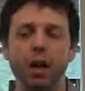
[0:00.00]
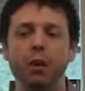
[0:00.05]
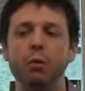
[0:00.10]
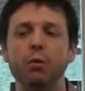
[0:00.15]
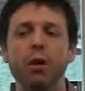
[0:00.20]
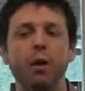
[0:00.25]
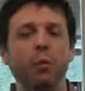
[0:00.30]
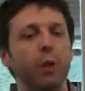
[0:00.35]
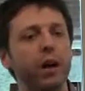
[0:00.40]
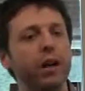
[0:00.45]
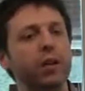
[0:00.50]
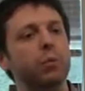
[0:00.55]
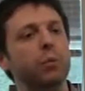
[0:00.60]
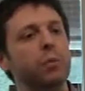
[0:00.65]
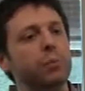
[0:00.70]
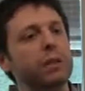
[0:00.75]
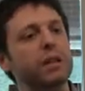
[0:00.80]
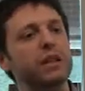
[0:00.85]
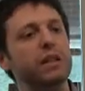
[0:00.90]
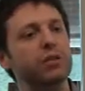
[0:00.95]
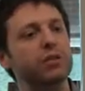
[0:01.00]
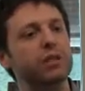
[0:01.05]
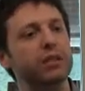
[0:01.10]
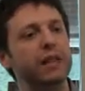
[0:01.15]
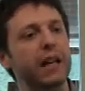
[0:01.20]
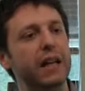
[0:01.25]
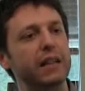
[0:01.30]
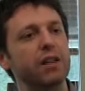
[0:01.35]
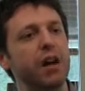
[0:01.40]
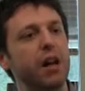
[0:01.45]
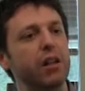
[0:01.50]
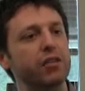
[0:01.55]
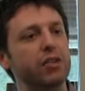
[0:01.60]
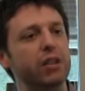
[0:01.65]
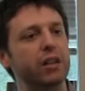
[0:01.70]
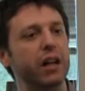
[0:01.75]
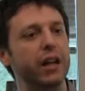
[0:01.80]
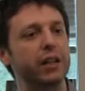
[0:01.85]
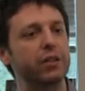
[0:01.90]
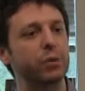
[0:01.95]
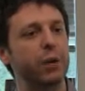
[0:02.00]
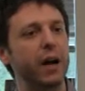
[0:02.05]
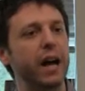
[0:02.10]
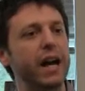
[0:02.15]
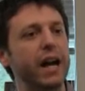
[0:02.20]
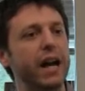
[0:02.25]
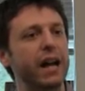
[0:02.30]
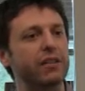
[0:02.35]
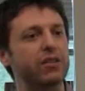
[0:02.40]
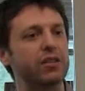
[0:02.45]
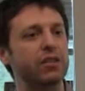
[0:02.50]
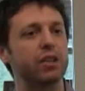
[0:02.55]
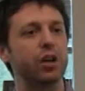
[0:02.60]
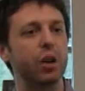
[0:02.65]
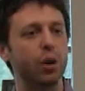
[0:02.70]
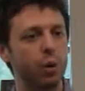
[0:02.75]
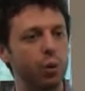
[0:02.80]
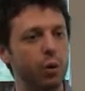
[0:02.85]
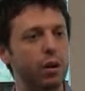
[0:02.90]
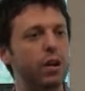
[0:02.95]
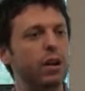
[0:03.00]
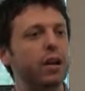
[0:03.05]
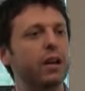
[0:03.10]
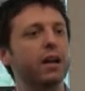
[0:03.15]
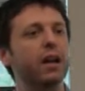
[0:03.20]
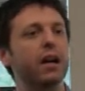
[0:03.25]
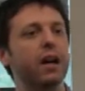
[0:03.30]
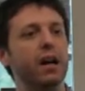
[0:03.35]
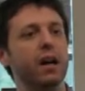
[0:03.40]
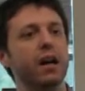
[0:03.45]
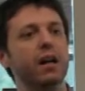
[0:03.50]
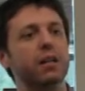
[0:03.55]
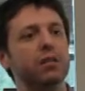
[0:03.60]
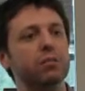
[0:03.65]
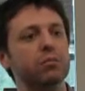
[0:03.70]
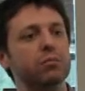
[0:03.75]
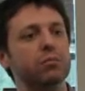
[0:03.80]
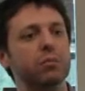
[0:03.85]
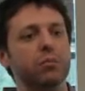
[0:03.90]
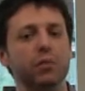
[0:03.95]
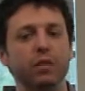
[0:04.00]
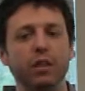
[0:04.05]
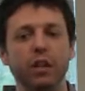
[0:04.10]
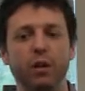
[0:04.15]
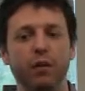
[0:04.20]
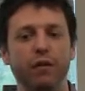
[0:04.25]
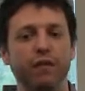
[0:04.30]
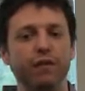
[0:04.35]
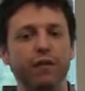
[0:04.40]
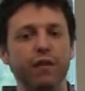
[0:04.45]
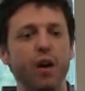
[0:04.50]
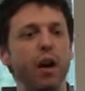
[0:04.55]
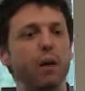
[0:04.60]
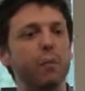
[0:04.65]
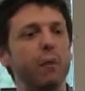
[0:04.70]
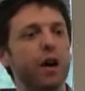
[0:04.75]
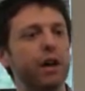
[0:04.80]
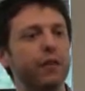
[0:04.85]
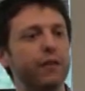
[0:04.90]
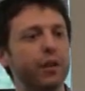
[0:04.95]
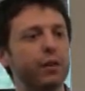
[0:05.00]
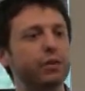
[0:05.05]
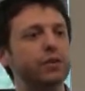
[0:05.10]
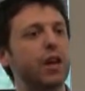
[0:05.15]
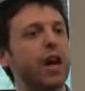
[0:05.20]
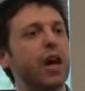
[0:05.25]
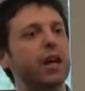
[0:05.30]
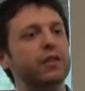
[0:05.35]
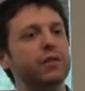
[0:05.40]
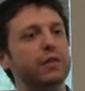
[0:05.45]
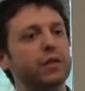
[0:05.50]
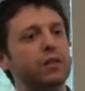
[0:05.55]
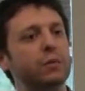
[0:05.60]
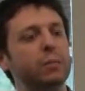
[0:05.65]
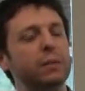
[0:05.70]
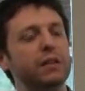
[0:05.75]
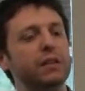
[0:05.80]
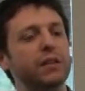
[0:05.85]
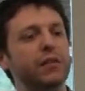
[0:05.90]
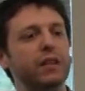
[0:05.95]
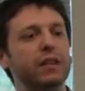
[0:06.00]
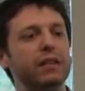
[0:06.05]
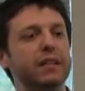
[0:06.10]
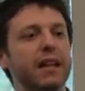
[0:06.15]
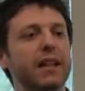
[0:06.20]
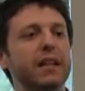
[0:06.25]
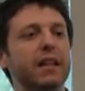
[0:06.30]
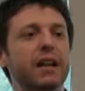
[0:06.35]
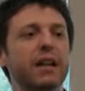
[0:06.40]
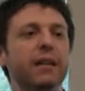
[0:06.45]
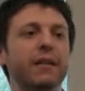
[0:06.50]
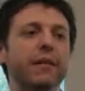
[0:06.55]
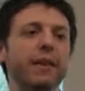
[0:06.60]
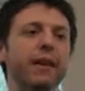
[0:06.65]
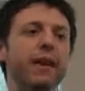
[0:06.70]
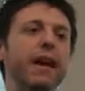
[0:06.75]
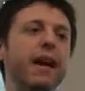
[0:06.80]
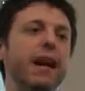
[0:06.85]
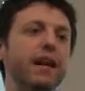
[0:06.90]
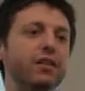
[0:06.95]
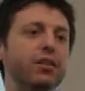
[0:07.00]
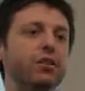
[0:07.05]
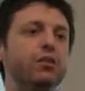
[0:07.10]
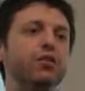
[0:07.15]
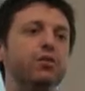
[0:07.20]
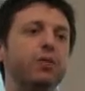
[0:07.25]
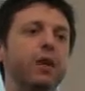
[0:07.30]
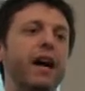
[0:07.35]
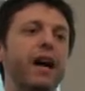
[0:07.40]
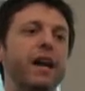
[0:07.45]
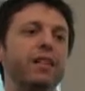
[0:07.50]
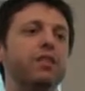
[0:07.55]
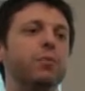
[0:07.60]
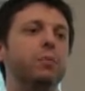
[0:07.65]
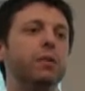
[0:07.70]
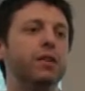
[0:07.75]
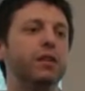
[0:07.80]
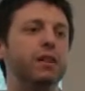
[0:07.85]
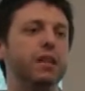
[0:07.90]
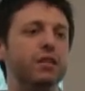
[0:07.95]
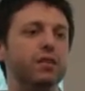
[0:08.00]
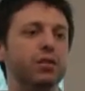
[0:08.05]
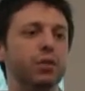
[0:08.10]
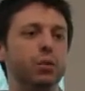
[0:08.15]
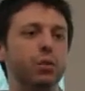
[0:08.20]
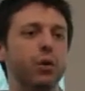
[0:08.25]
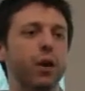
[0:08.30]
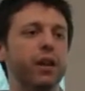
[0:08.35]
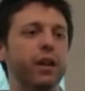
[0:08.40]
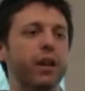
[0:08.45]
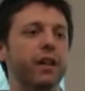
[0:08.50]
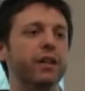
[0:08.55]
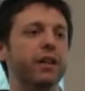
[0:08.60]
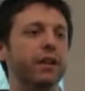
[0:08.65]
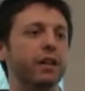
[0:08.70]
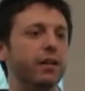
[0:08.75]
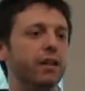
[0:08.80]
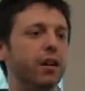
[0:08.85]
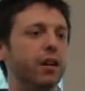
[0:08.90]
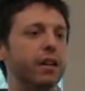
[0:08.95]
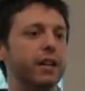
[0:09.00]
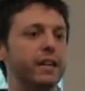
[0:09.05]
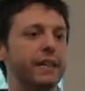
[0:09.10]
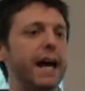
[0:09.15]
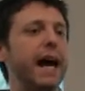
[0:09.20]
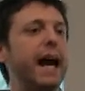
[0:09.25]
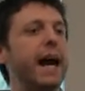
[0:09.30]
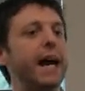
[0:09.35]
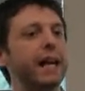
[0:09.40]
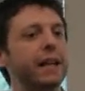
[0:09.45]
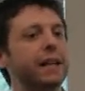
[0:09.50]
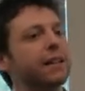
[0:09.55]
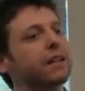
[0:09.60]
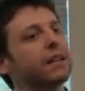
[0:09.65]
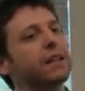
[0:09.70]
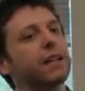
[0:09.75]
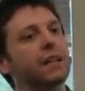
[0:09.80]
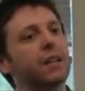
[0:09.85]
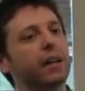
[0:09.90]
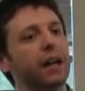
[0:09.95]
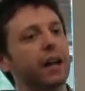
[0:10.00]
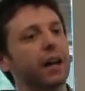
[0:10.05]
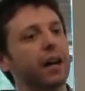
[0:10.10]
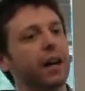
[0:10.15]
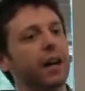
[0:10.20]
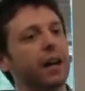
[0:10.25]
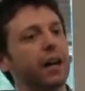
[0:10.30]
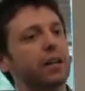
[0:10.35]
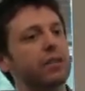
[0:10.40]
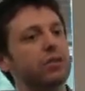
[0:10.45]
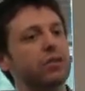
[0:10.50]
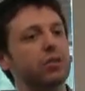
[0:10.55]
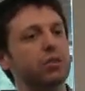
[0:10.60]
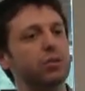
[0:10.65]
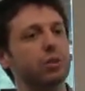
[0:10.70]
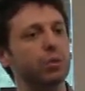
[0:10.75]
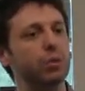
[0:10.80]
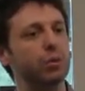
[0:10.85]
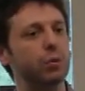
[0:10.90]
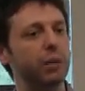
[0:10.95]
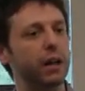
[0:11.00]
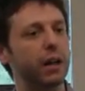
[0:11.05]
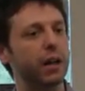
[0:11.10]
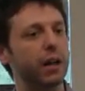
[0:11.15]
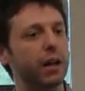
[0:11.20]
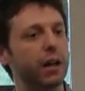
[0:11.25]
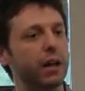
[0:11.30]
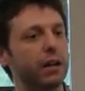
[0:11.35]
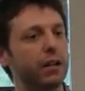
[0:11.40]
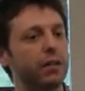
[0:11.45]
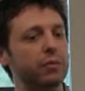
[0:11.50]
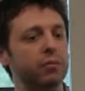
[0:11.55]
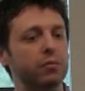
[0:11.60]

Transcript: One way would be to use a technology like Dryad to go farm all of those logs for specific data, and use Dryad's ability to run on a DAG to